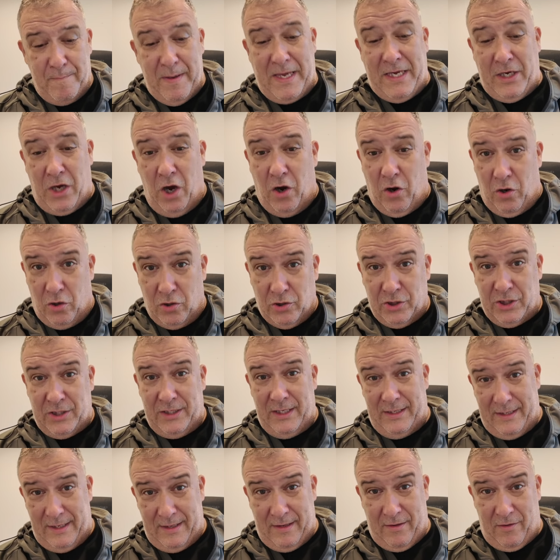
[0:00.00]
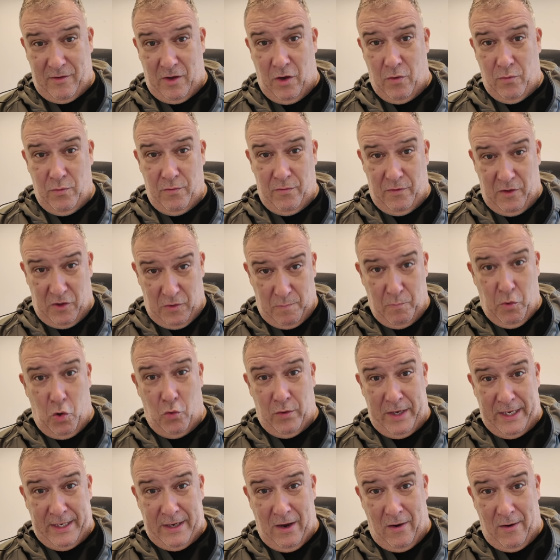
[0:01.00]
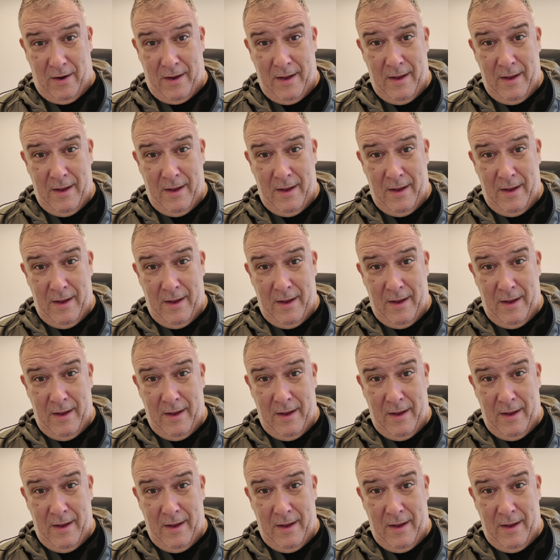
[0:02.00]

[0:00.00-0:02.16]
because, so this morning,